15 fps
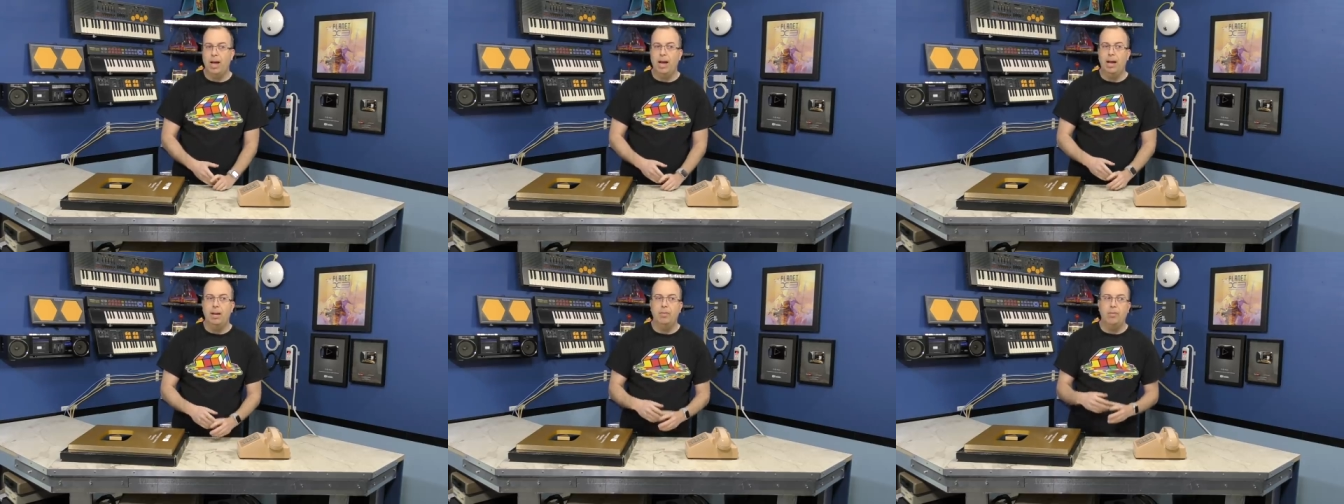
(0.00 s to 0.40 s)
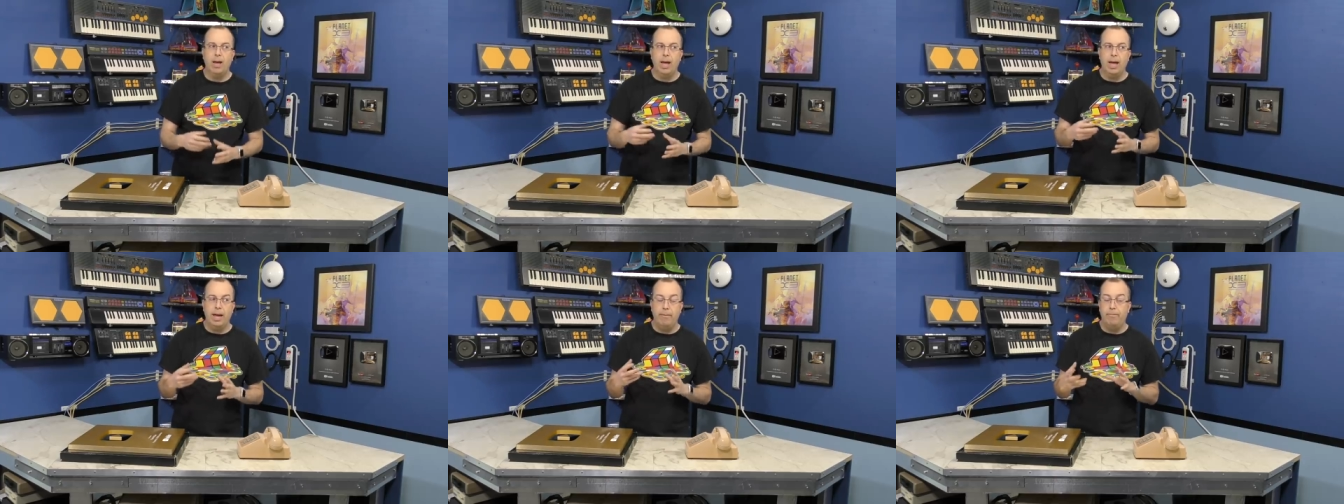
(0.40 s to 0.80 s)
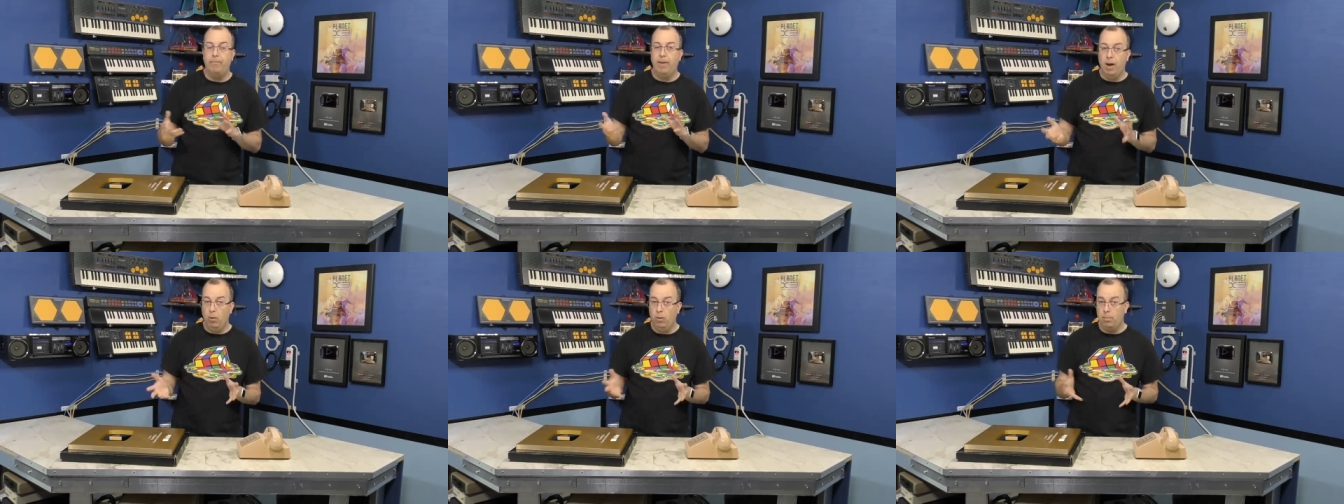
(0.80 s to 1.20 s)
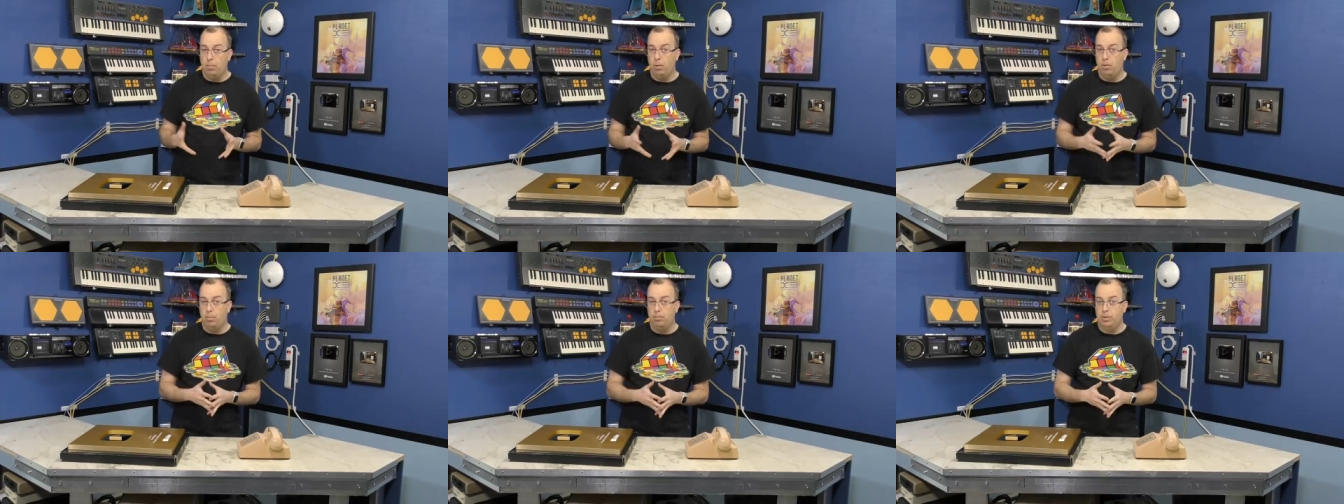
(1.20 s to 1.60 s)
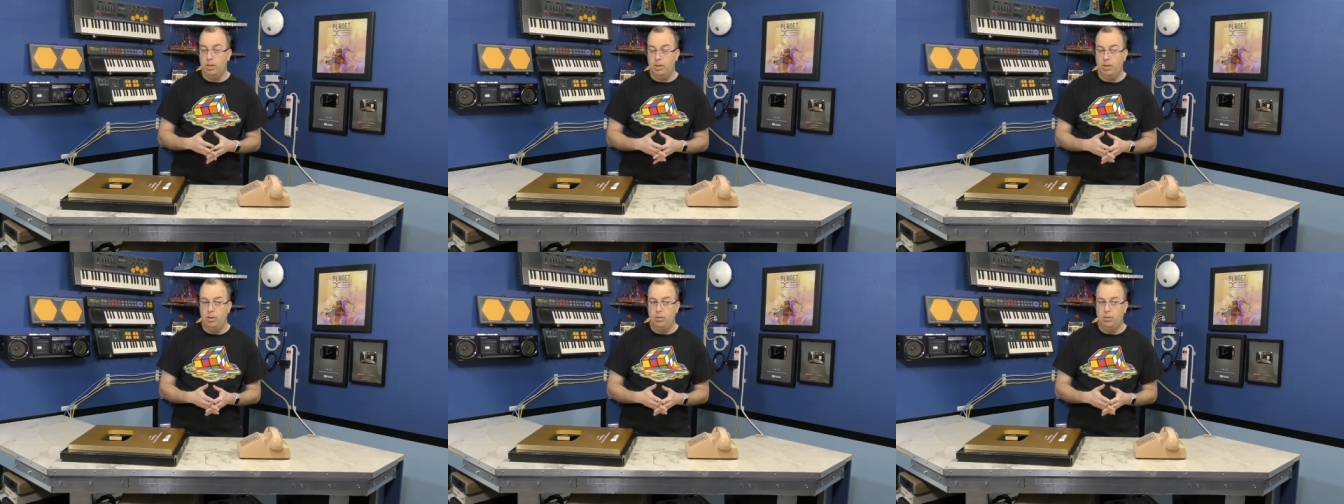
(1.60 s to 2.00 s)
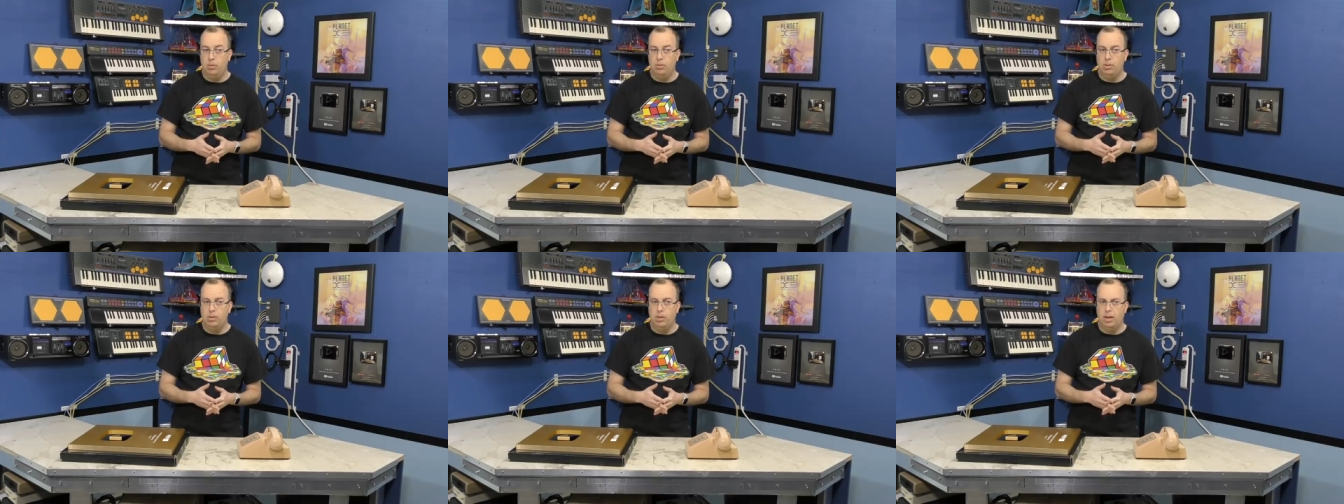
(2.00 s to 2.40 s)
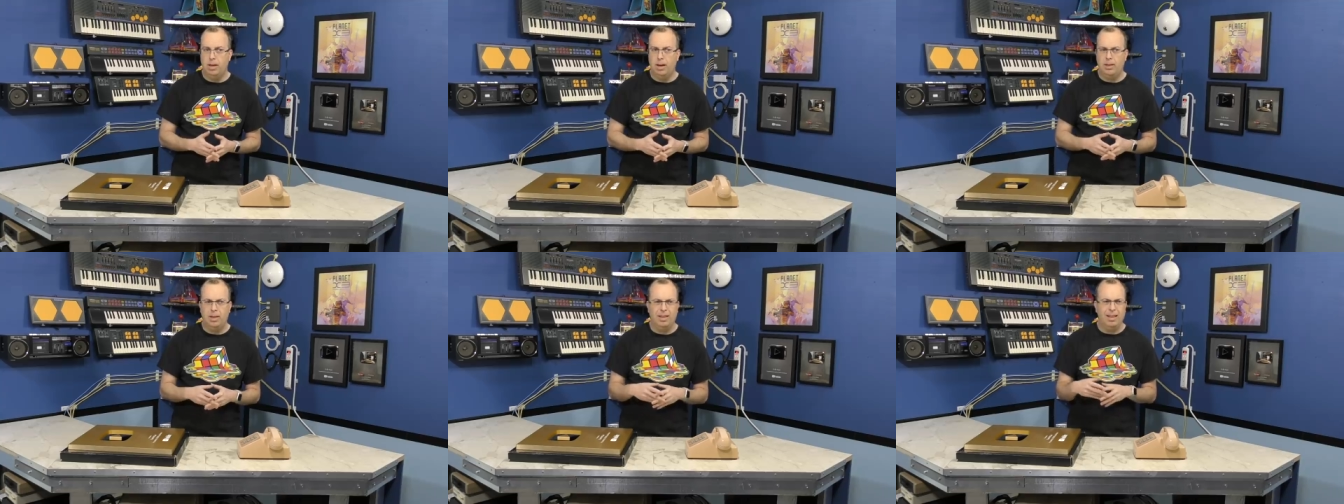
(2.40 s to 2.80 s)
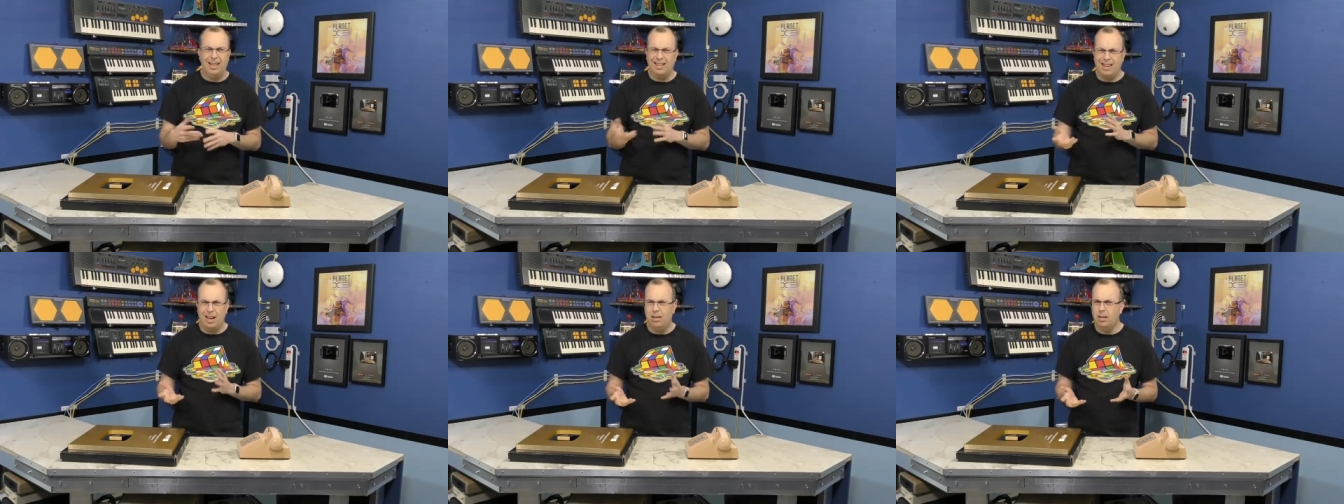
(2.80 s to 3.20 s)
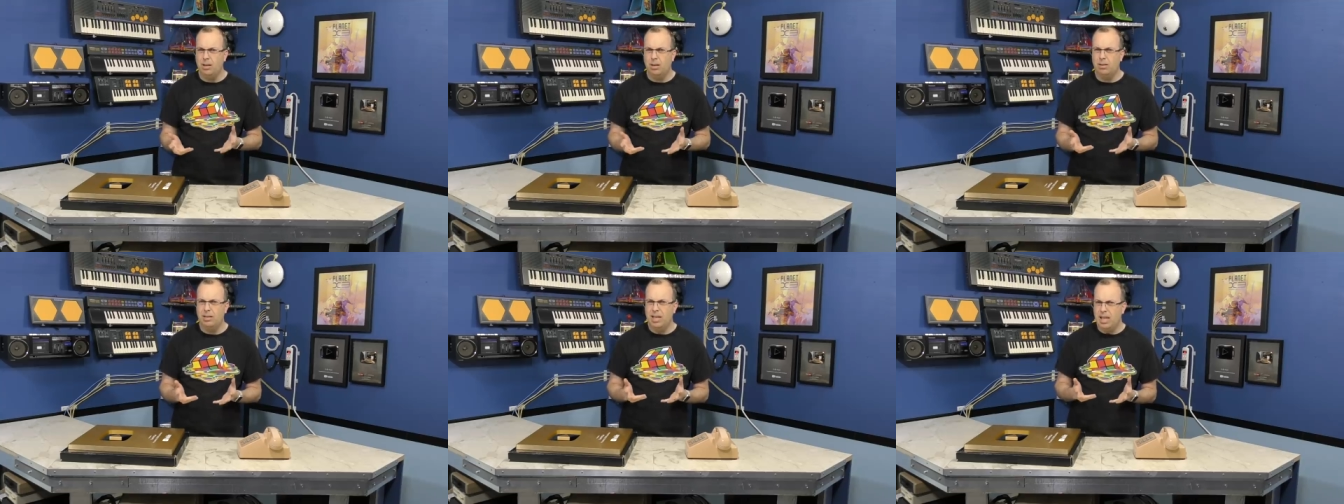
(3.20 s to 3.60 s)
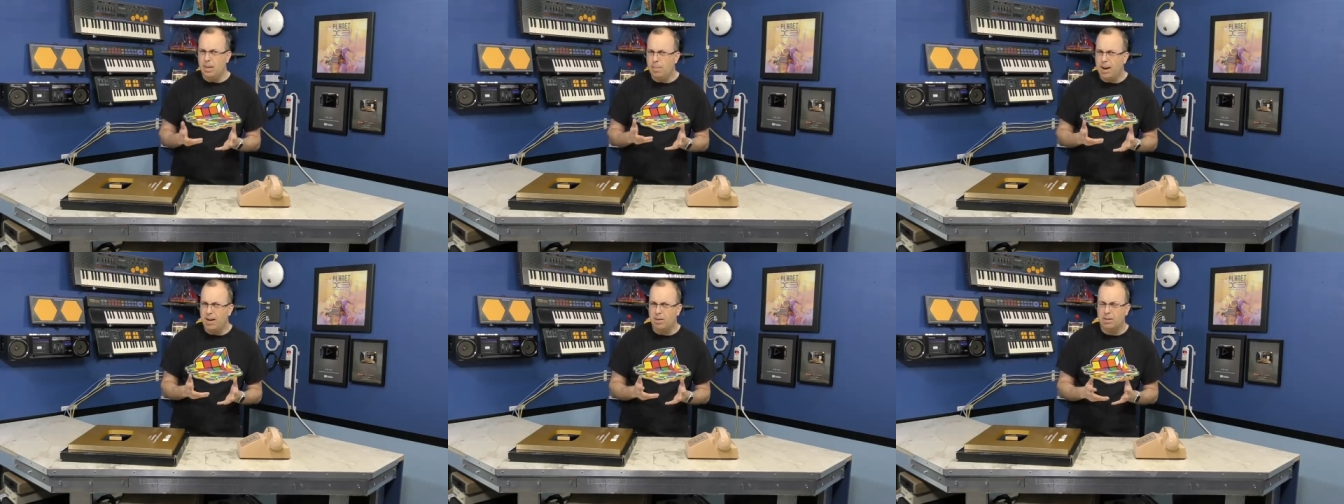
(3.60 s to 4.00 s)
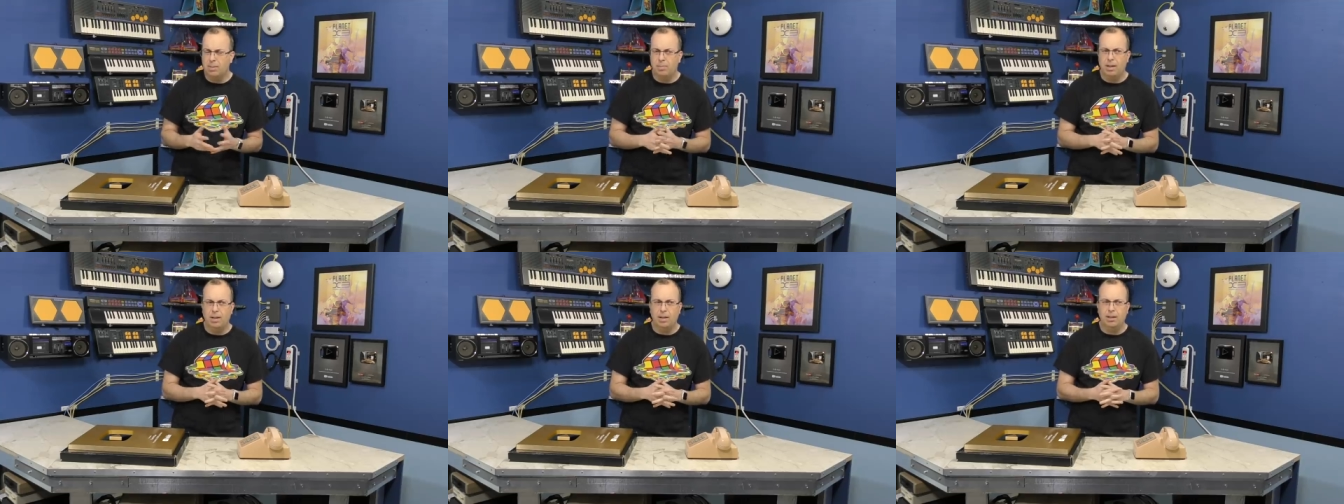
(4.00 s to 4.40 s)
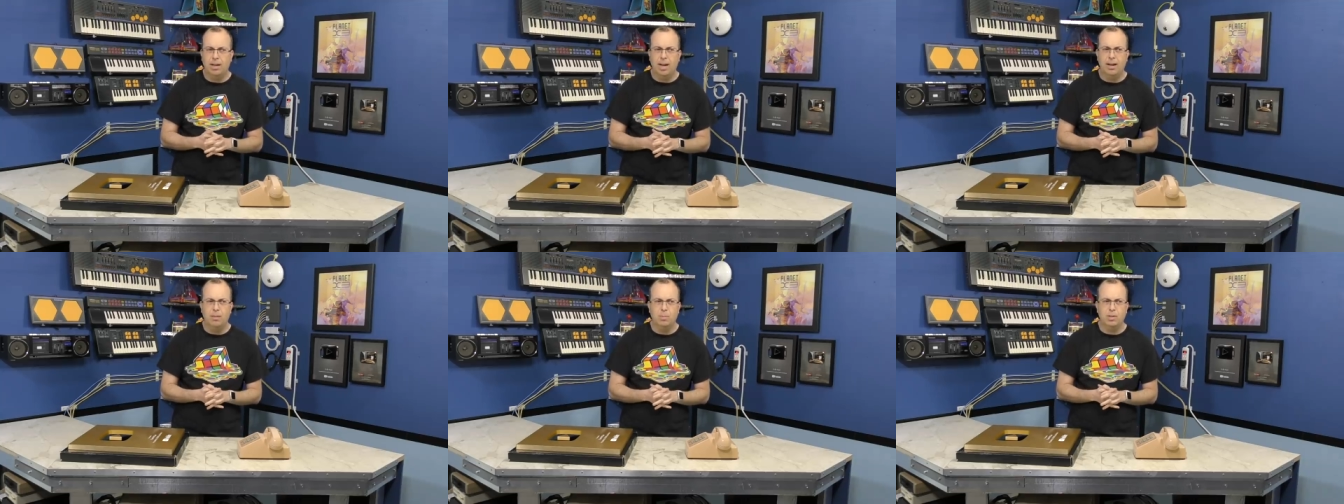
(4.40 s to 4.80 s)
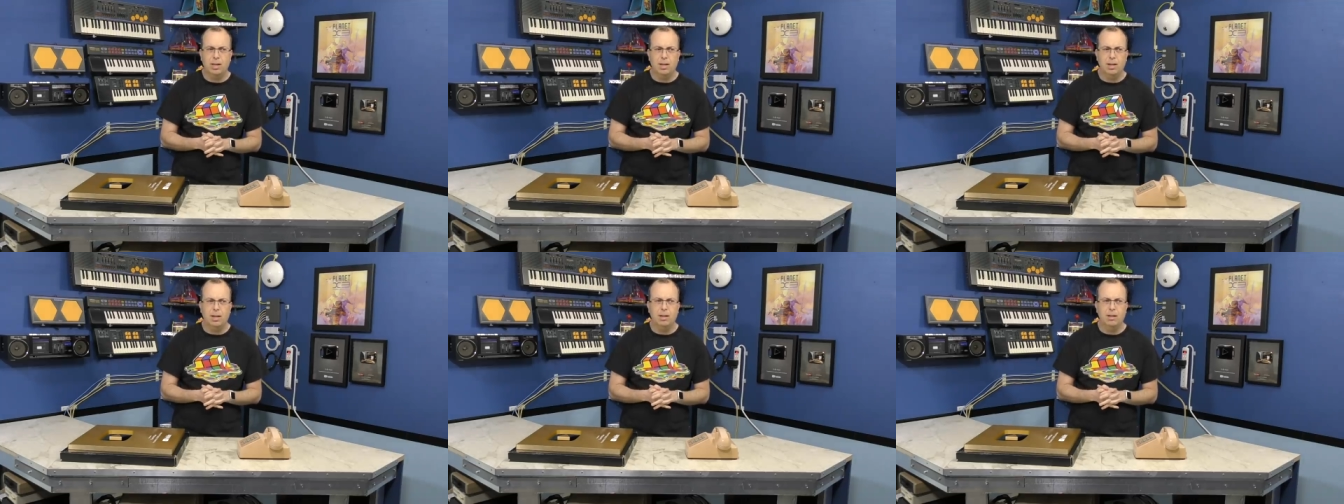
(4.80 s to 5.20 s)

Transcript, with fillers: and they had found a modem to use, and I think they'd gotten it on eBay or something like that. And it was like a